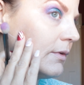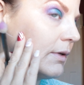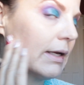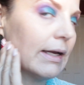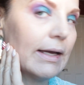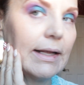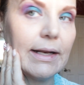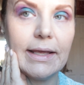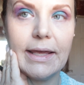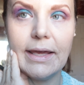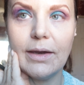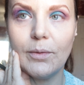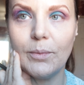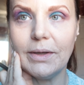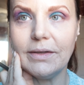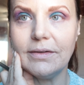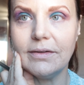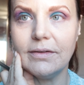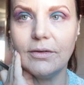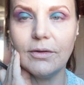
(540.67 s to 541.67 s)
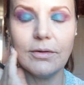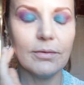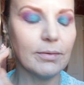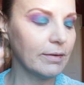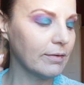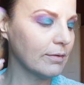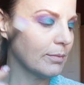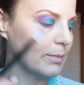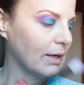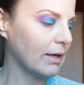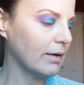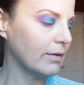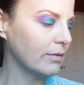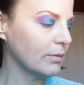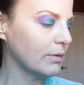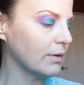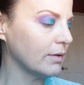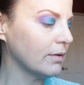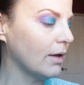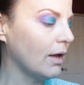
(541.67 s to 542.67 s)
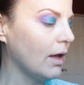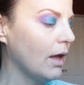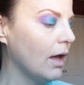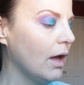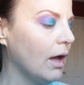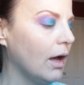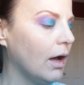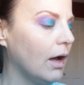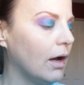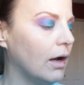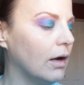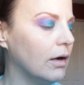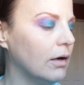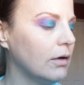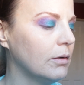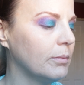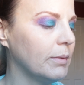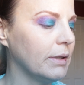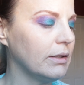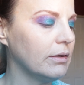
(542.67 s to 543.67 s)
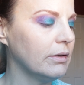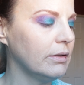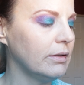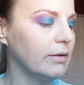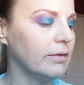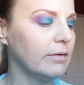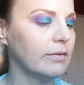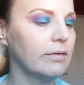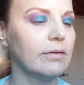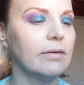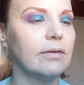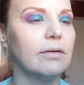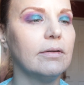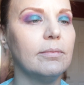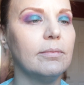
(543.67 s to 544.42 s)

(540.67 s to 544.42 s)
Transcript: God, I can't wait to do the rest of my eyes with this. Oh my goodness.